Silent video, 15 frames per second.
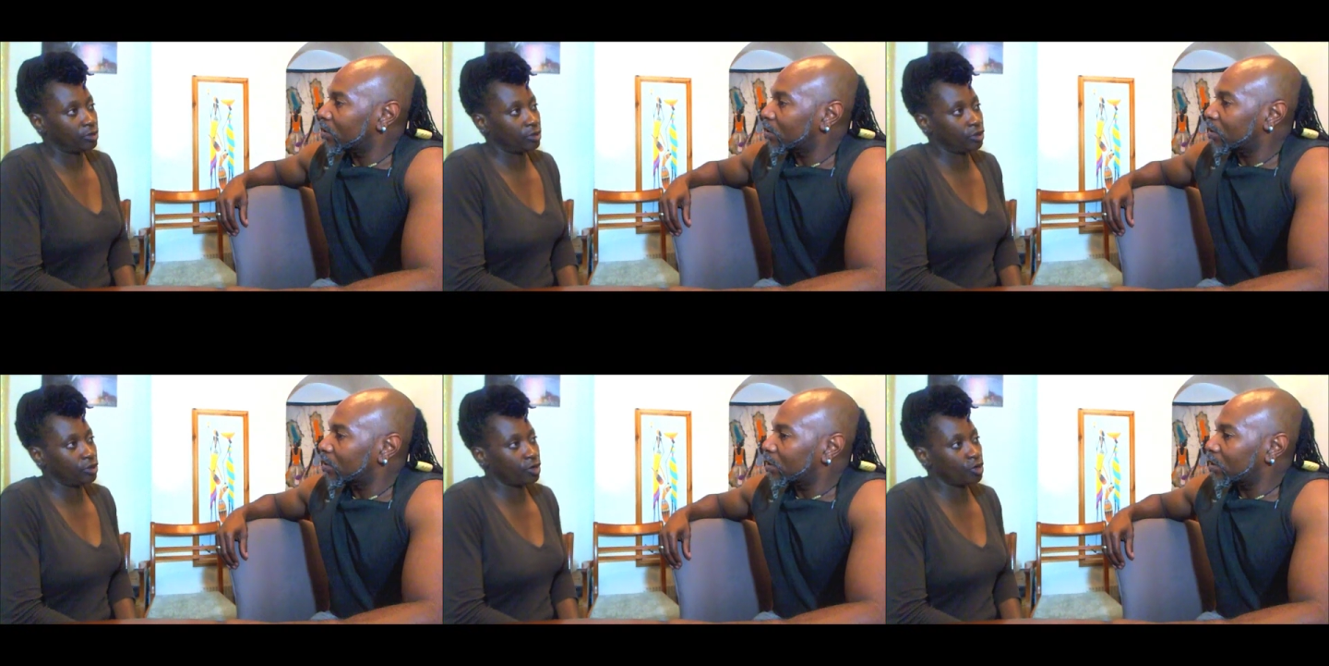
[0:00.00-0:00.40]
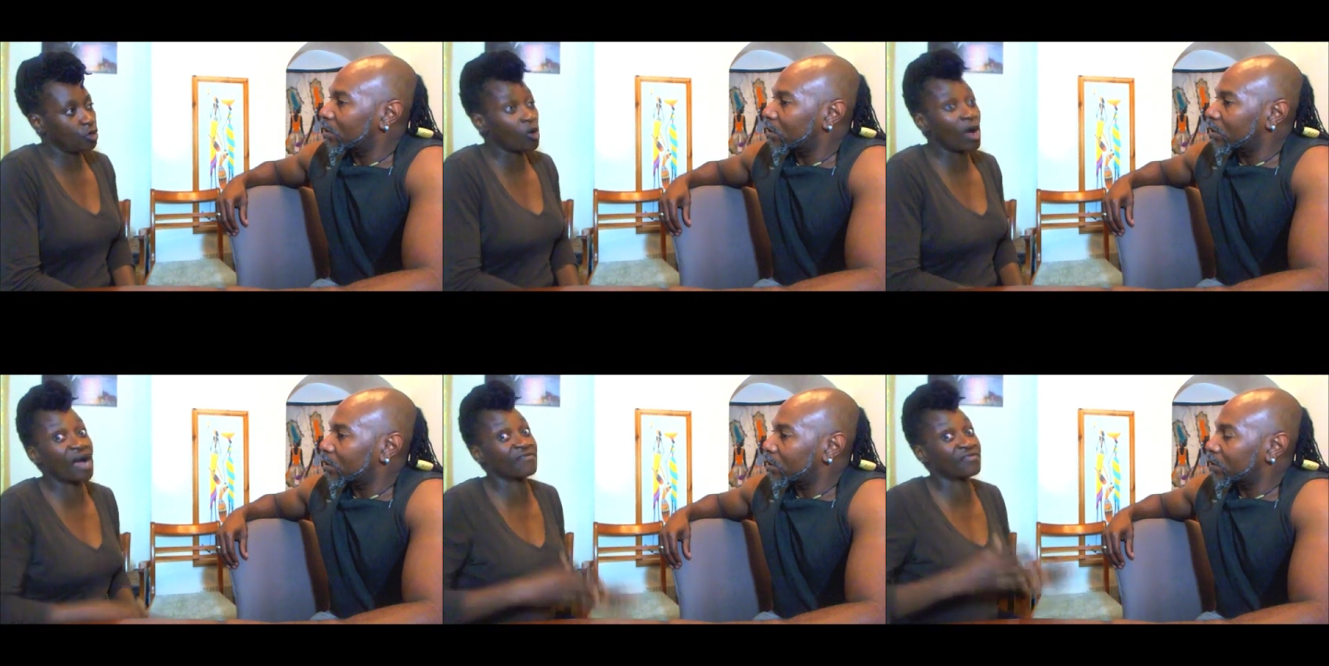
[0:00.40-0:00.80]
Speaker 1: you know,
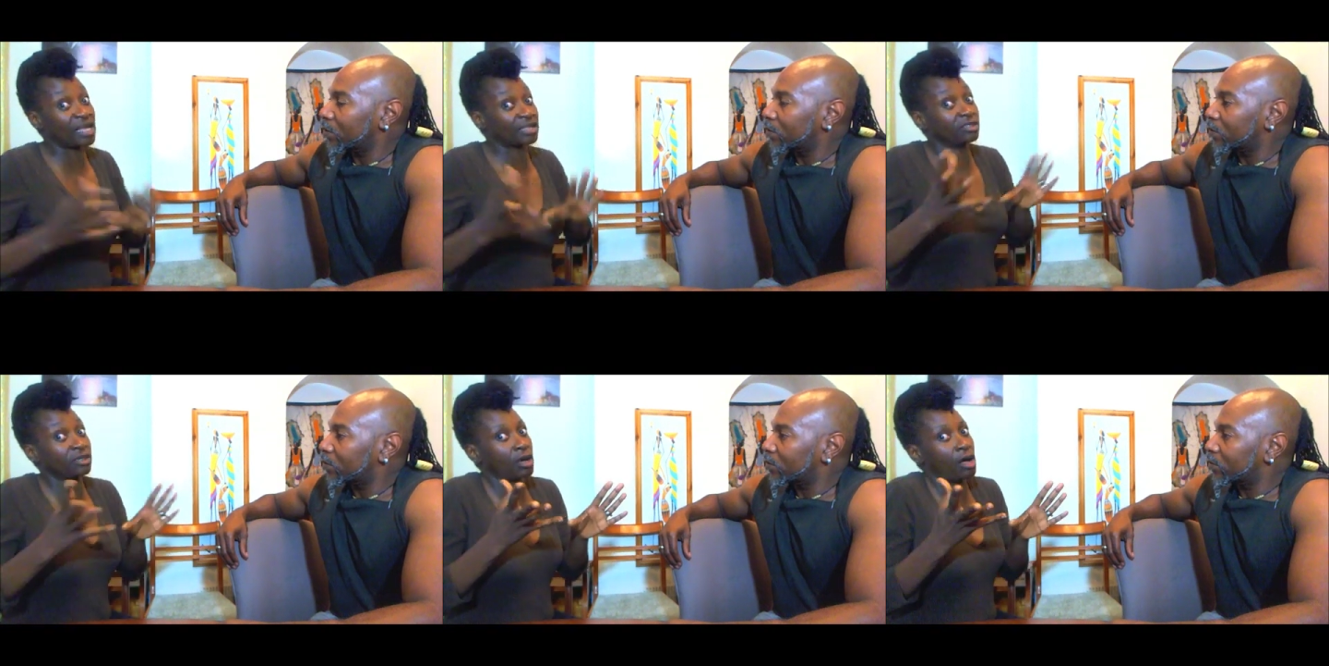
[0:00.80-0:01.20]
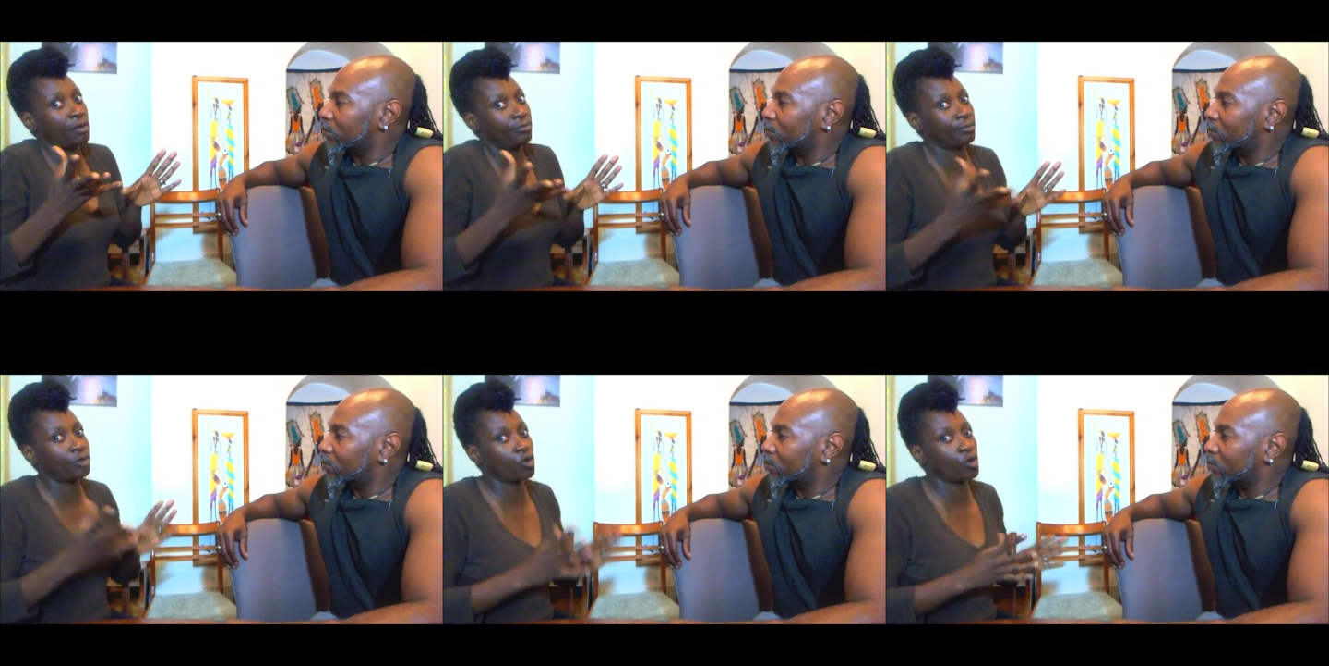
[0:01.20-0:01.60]
who have that to
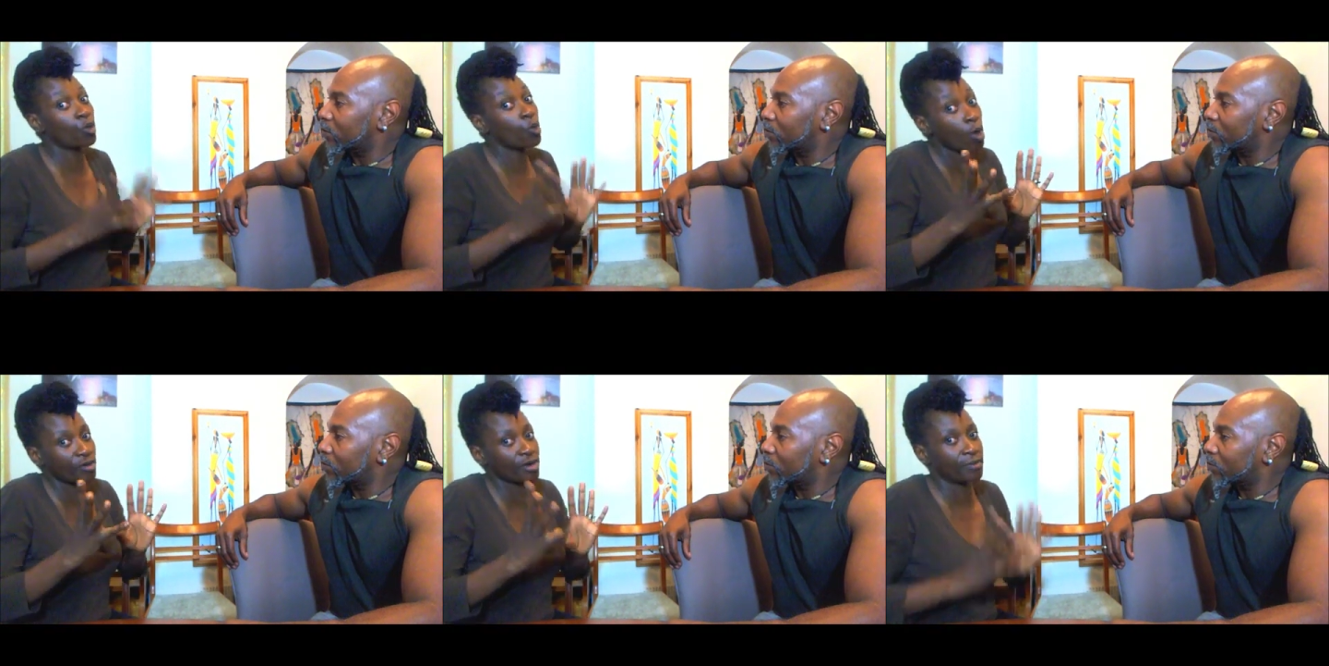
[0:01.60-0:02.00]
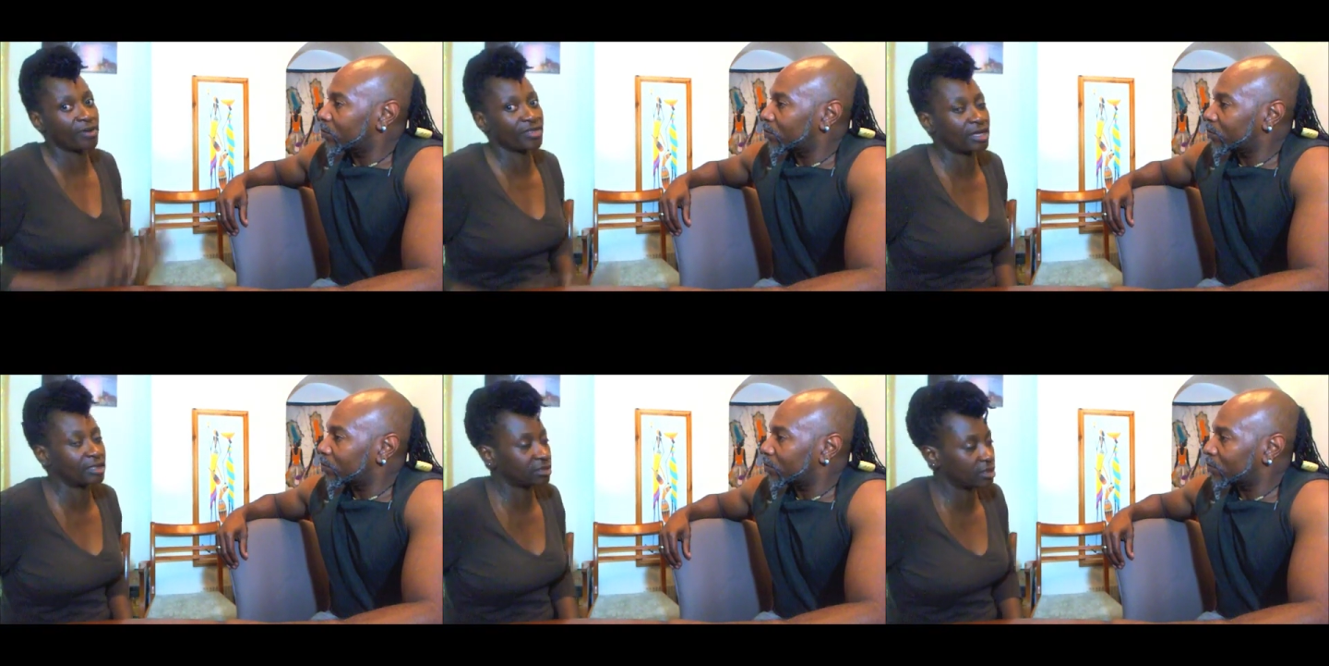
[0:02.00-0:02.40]
come or worried
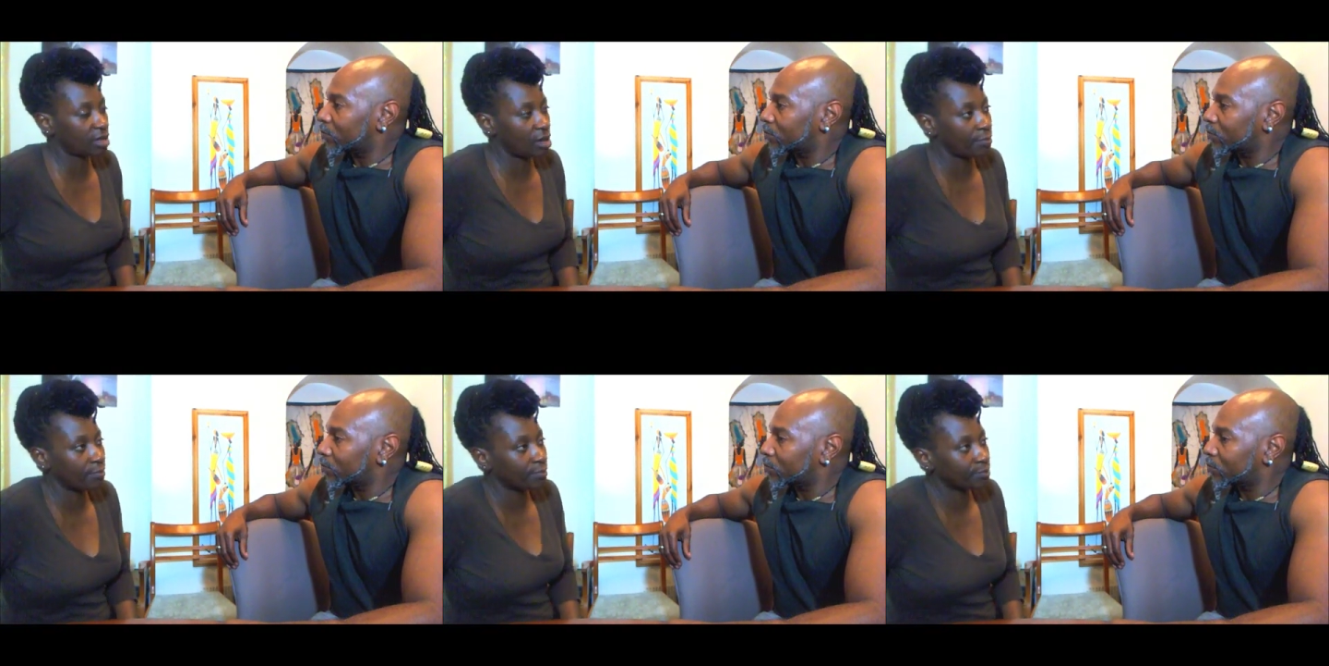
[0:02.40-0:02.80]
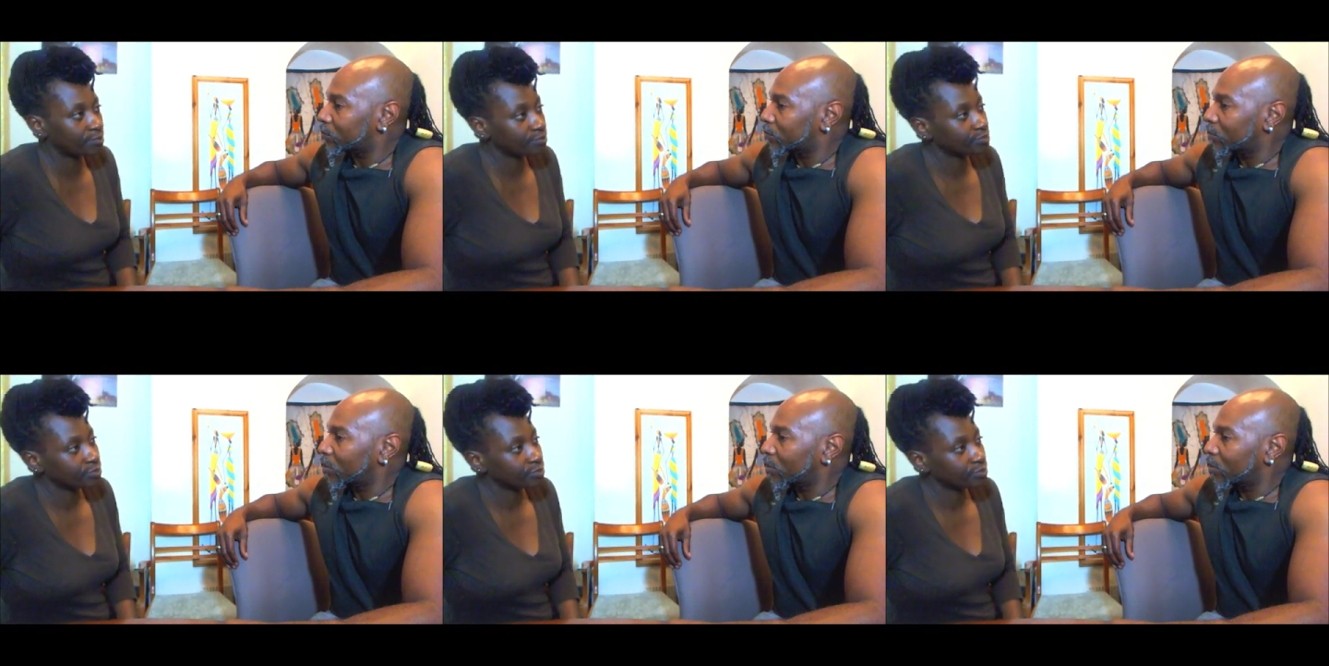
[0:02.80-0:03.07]
about that to come.